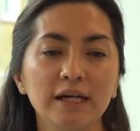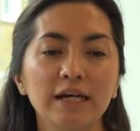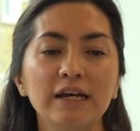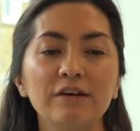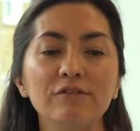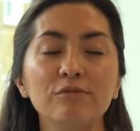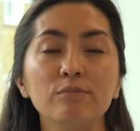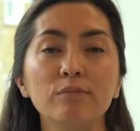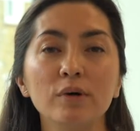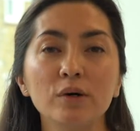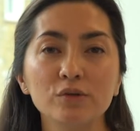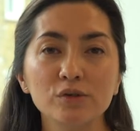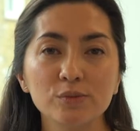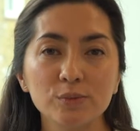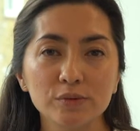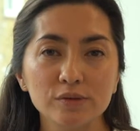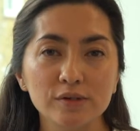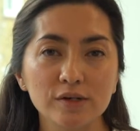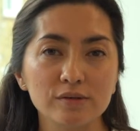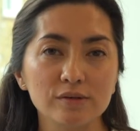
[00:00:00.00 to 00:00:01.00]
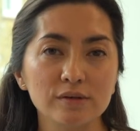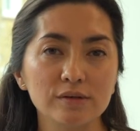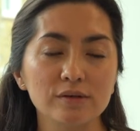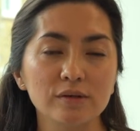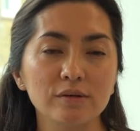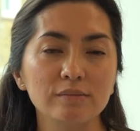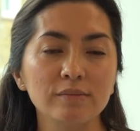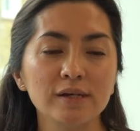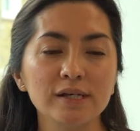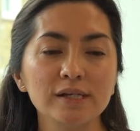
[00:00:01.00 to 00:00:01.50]
If multiple doses
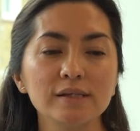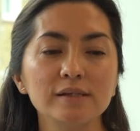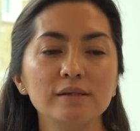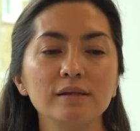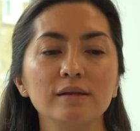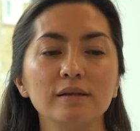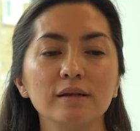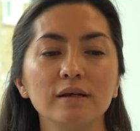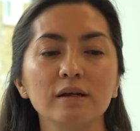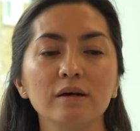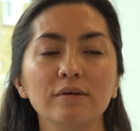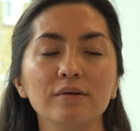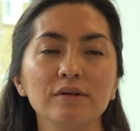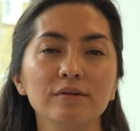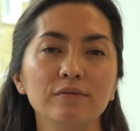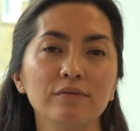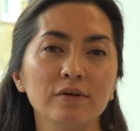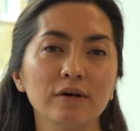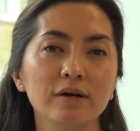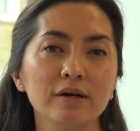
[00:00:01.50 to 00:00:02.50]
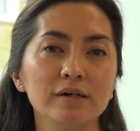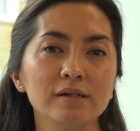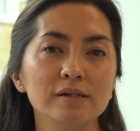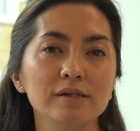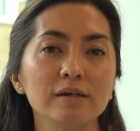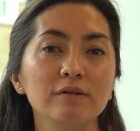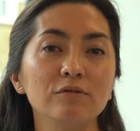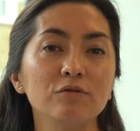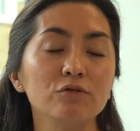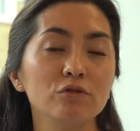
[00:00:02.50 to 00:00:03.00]
are missed, then I would
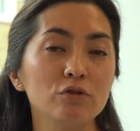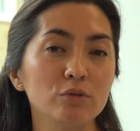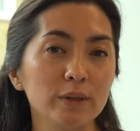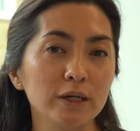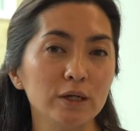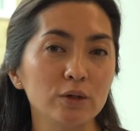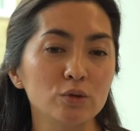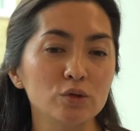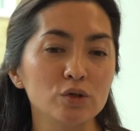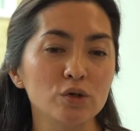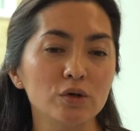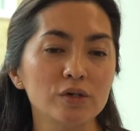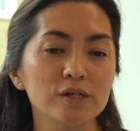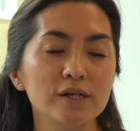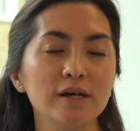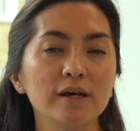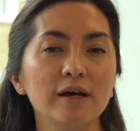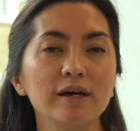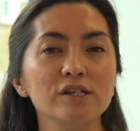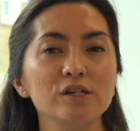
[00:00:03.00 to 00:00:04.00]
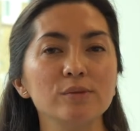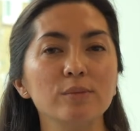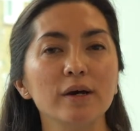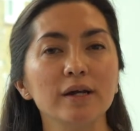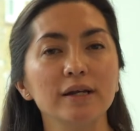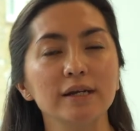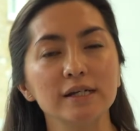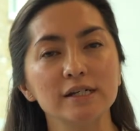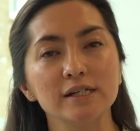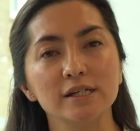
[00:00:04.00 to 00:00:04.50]
advise informing your doctor as you
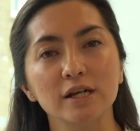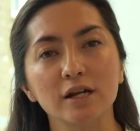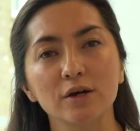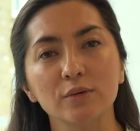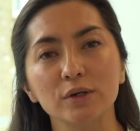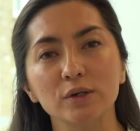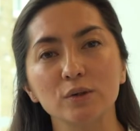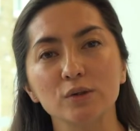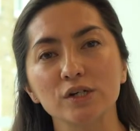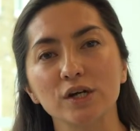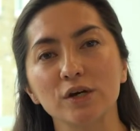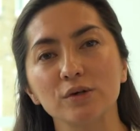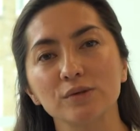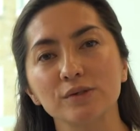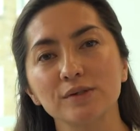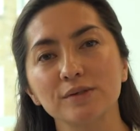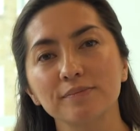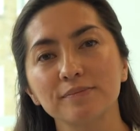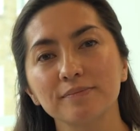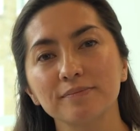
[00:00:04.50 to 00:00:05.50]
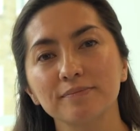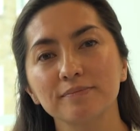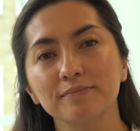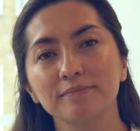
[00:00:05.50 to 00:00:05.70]
might need to lower your dose.